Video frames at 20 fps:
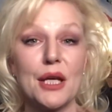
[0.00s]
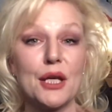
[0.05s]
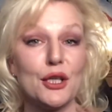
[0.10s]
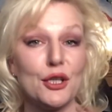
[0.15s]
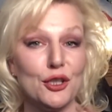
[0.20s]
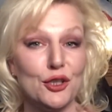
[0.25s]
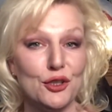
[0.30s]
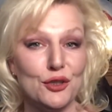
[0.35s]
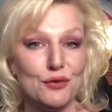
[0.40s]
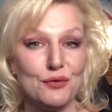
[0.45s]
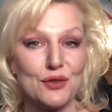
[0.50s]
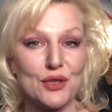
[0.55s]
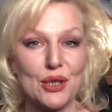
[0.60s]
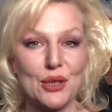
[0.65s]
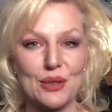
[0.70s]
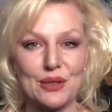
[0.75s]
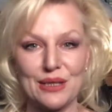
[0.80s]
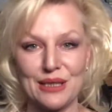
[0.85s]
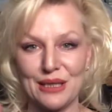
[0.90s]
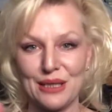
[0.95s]
You've
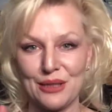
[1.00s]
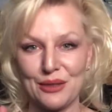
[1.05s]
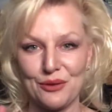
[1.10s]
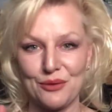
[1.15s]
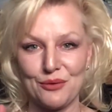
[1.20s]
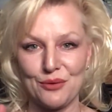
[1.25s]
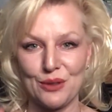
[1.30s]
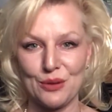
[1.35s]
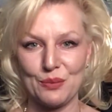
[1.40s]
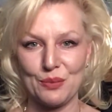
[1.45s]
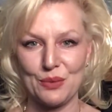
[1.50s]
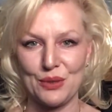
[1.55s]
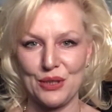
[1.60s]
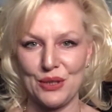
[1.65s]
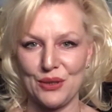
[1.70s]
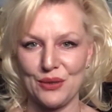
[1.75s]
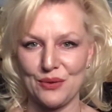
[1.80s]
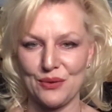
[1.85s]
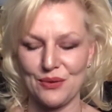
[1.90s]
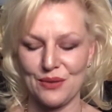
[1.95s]
chosen group
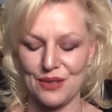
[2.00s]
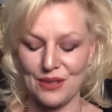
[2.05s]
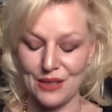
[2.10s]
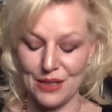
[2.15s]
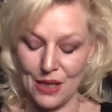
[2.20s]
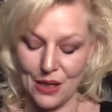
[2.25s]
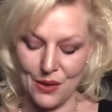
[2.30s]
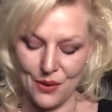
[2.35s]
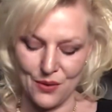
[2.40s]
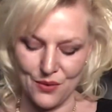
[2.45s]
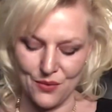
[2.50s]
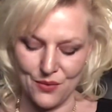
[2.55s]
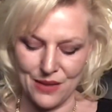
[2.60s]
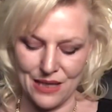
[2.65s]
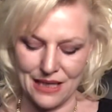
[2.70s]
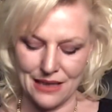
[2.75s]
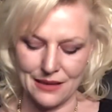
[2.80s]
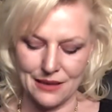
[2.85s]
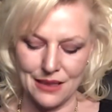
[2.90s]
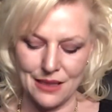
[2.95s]
two. So when
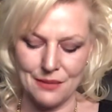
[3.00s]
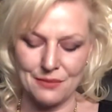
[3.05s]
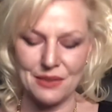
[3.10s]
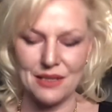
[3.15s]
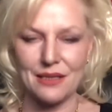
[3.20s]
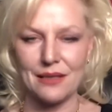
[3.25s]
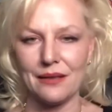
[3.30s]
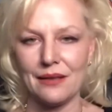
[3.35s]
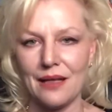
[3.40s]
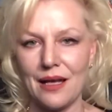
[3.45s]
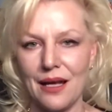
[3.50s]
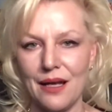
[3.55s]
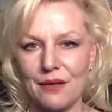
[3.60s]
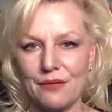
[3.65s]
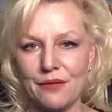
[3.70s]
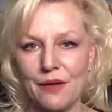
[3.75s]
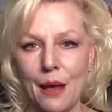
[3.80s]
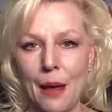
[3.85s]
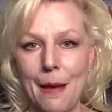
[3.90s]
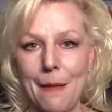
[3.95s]
it comes to
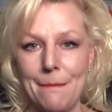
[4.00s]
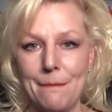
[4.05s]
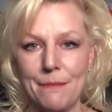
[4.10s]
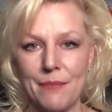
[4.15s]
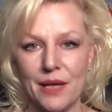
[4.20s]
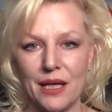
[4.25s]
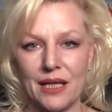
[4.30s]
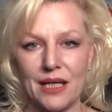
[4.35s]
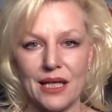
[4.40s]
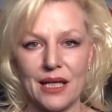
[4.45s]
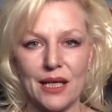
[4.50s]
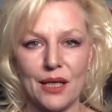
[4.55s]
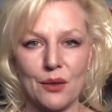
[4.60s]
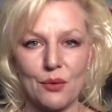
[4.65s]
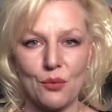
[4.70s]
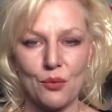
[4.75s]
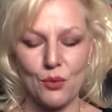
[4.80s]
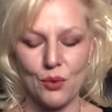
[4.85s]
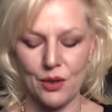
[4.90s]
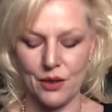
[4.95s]
love, money,
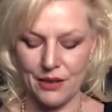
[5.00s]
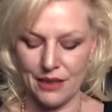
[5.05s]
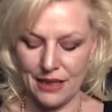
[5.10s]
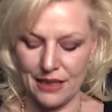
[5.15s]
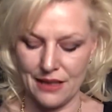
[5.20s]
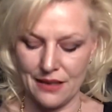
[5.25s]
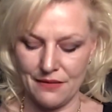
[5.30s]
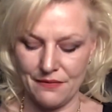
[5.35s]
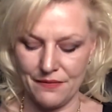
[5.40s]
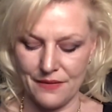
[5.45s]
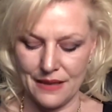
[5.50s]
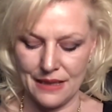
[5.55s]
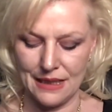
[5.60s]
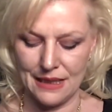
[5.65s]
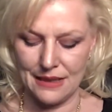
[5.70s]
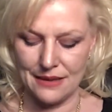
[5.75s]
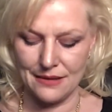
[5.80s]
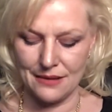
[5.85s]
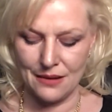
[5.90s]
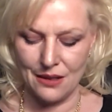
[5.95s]
worry, and
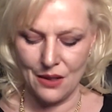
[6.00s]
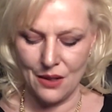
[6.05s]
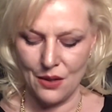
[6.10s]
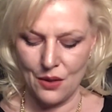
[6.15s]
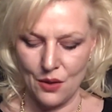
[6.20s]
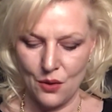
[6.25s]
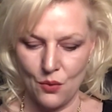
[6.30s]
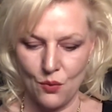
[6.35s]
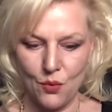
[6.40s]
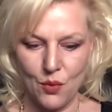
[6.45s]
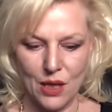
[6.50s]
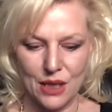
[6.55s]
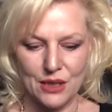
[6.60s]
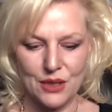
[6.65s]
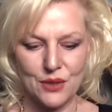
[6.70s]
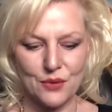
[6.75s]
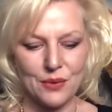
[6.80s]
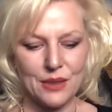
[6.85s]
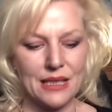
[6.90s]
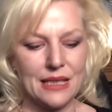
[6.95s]
advice, what
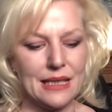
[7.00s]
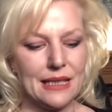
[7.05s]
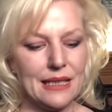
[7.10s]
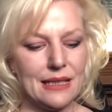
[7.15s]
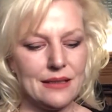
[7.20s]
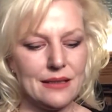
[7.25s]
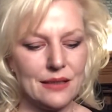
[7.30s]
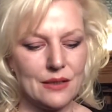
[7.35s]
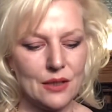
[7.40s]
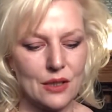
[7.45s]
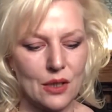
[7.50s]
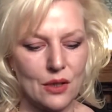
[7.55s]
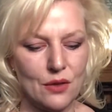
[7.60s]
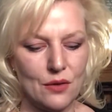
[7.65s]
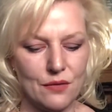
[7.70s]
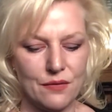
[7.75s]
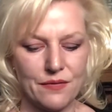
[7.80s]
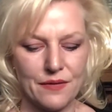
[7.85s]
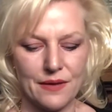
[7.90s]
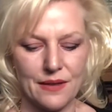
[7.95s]
do we need to know
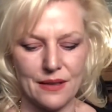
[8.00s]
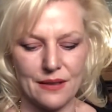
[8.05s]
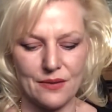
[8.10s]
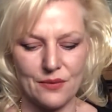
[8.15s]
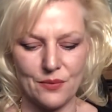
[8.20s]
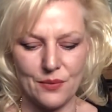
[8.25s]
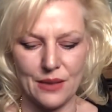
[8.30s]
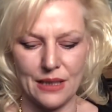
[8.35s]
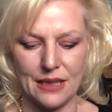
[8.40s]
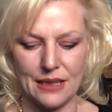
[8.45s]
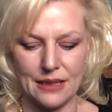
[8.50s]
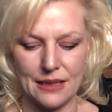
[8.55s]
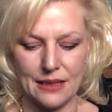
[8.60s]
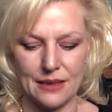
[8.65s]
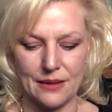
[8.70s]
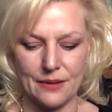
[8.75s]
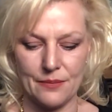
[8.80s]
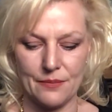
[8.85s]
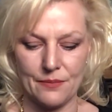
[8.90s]
for this week?